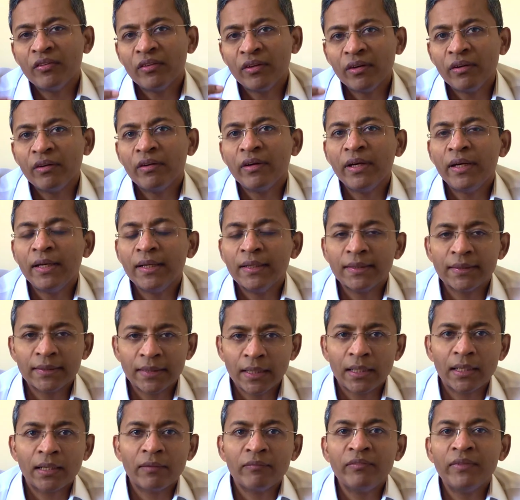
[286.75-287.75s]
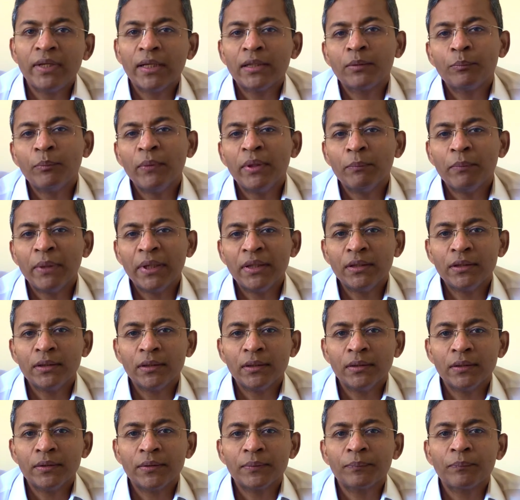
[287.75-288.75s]
ingredients that I've just been
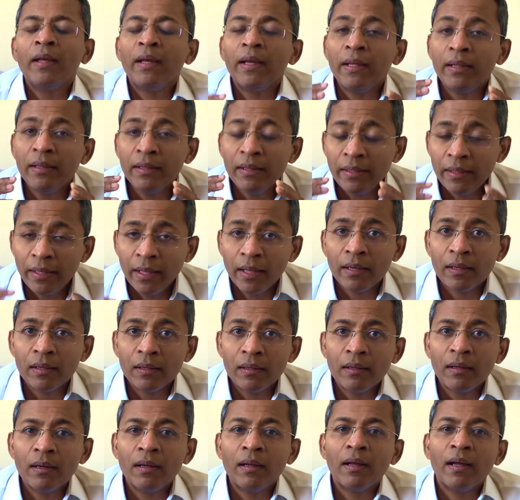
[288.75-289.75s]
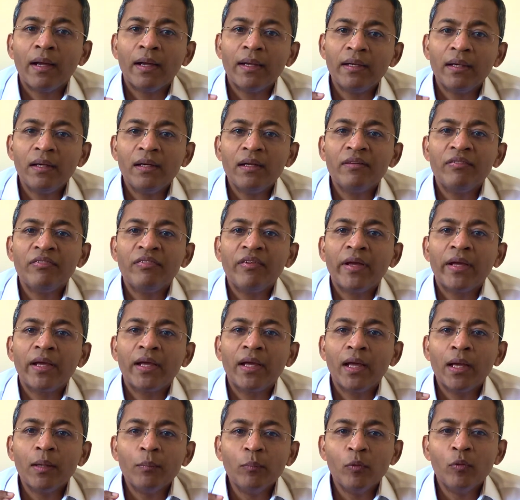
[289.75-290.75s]
mentioned. In the end, identifying
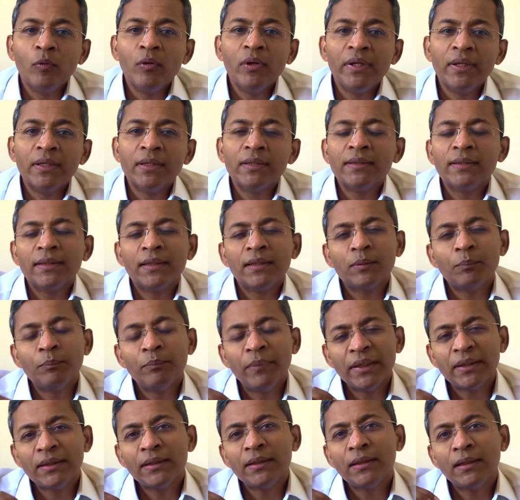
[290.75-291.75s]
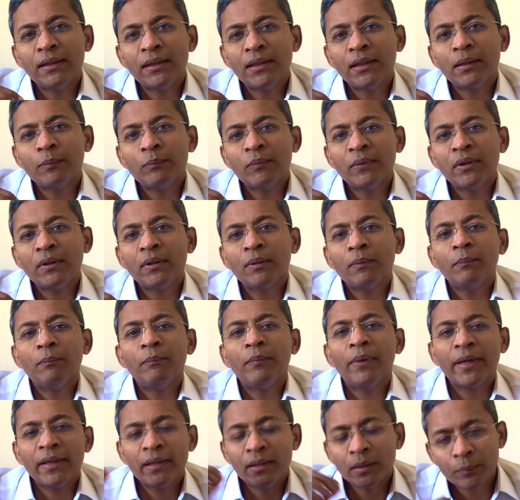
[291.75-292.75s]
emollients is best determined
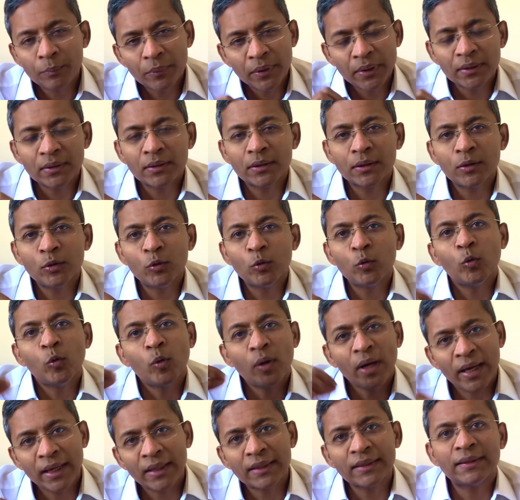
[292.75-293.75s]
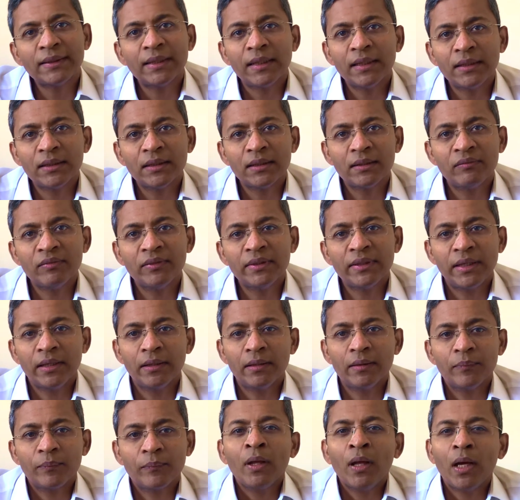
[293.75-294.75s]
by the person who has sensitive skin.
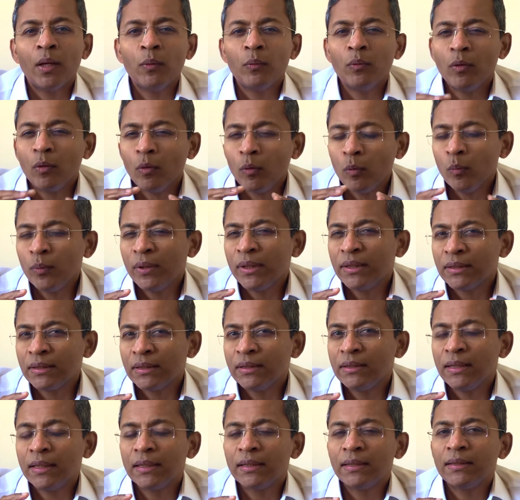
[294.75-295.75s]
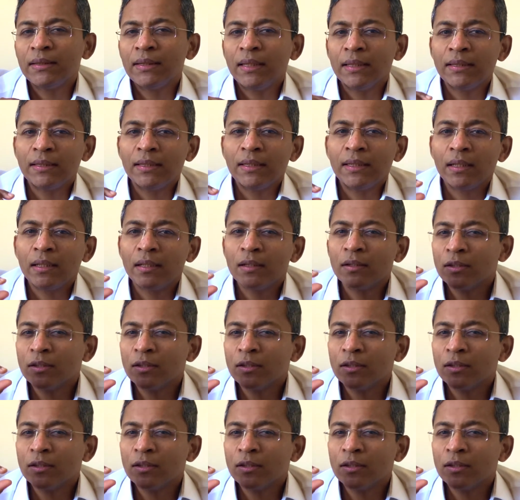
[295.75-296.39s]
I would always suggest testing a